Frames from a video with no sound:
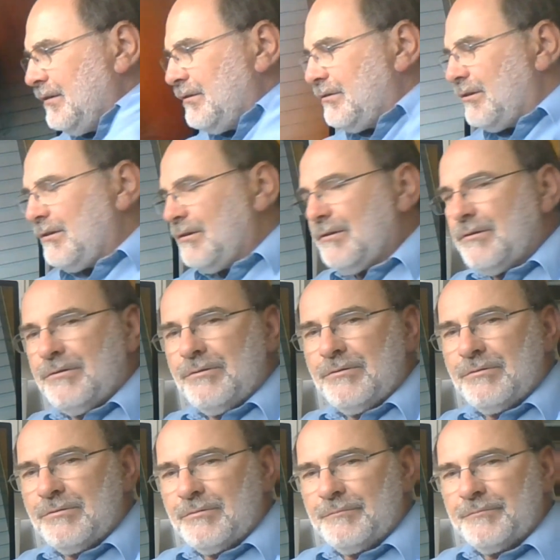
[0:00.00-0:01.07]

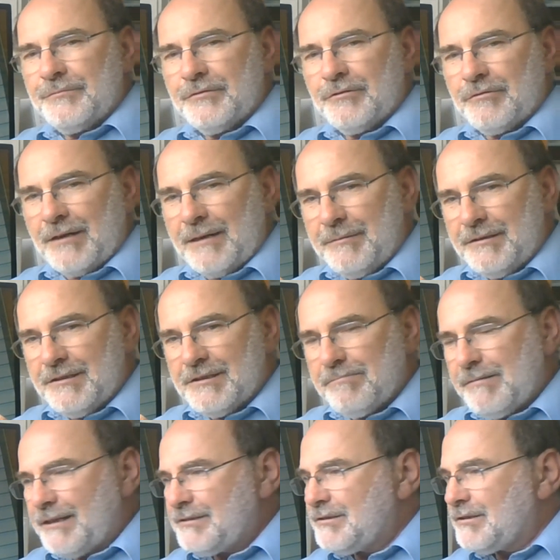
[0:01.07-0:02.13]
So grabbing this
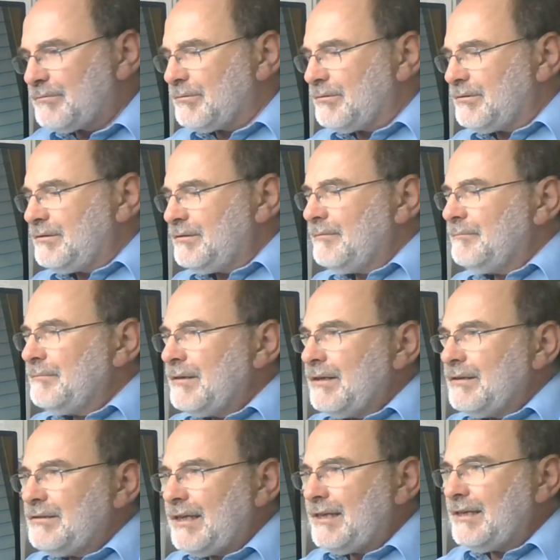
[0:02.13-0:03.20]
plastic ruler,
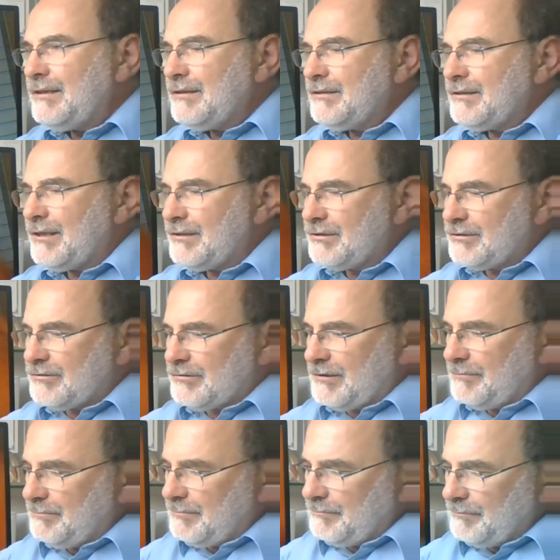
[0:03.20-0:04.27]
taking the test
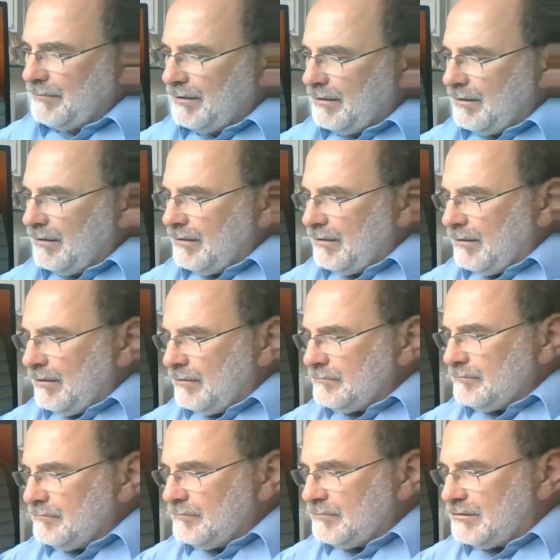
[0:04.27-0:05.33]
strip,
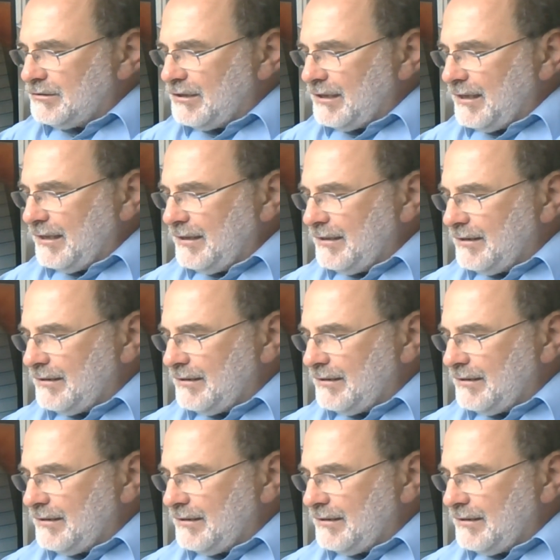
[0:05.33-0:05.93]
sticking